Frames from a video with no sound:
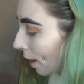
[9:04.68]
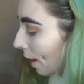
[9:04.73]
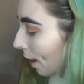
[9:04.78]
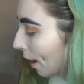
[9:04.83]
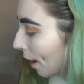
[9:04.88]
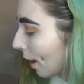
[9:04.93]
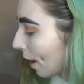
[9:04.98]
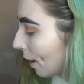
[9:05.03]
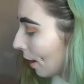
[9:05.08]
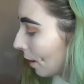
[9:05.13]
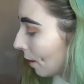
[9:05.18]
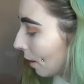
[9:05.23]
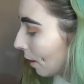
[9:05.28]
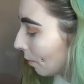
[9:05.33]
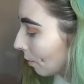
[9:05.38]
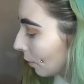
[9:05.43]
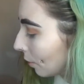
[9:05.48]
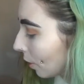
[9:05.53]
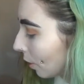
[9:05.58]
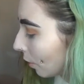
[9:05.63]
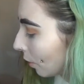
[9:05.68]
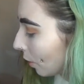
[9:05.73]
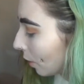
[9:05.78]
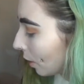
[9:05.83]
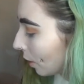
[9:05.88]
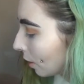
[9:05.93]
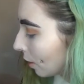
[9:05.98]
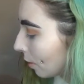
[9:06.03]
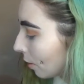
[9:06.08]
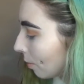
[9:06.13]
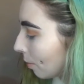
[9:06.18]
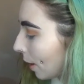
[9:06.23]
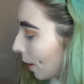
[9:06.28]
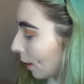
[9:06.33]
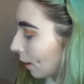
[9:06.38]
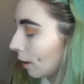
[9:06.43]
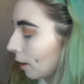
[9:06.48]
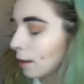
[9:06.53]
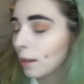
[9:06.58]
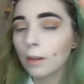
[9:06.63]
and I'm going
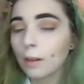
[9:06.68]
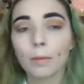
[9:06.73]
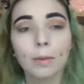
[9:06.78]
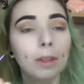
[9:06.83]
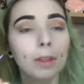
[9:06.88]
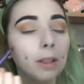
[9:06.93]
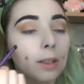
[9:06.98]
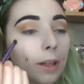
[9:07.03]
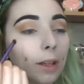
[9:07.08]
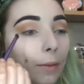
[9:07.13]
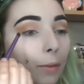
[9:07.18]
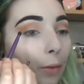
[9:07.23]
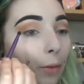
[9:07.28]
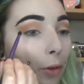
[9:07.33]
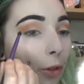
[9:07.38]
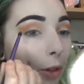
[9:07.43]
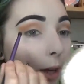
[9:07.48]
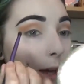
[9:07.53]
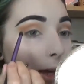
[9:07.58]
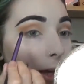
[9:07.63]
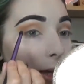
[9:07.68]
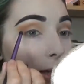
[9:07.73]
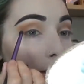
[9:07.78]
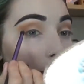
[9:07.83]
back in with the Devil shade